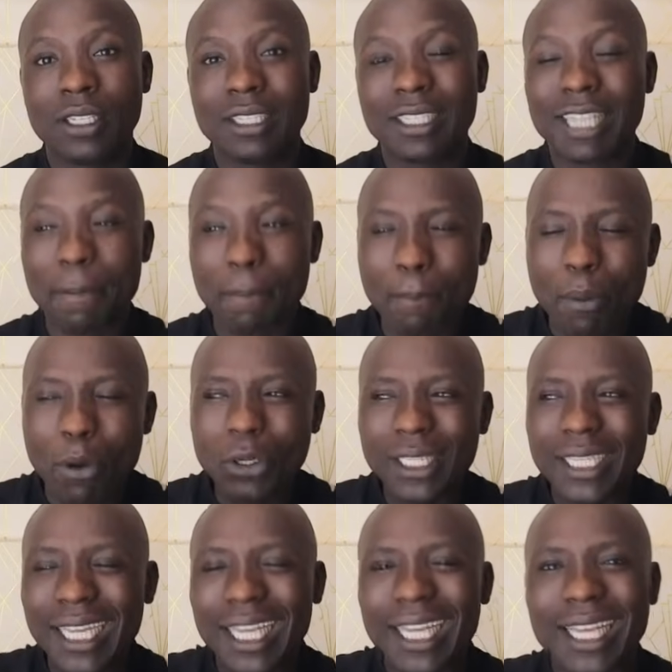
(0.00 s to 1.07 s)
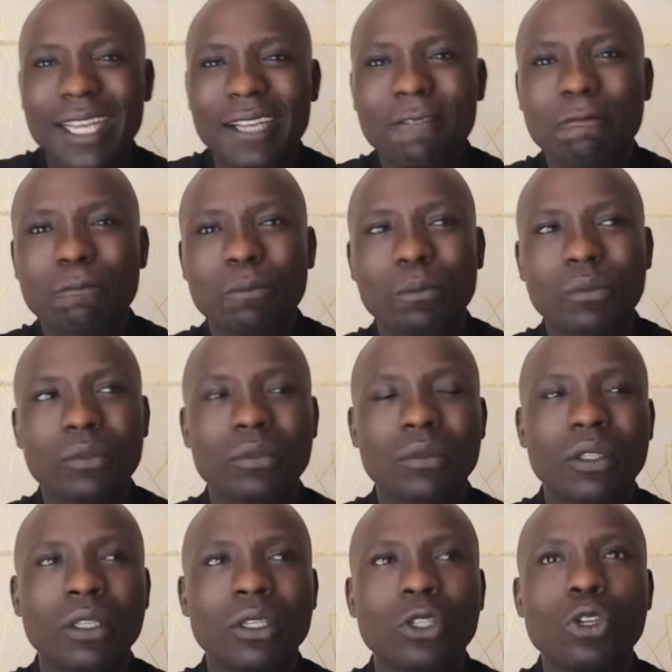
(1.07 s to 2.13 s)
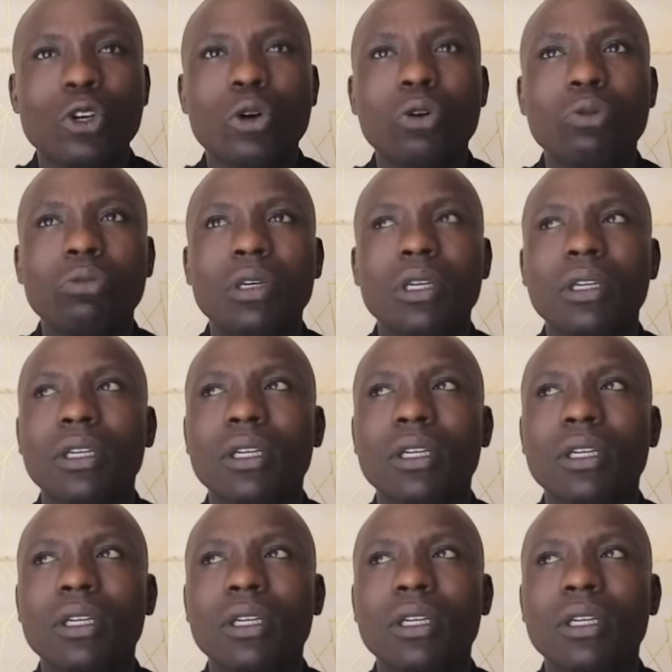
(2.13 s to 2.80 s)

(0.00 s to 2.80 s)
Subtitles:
supporting, you know,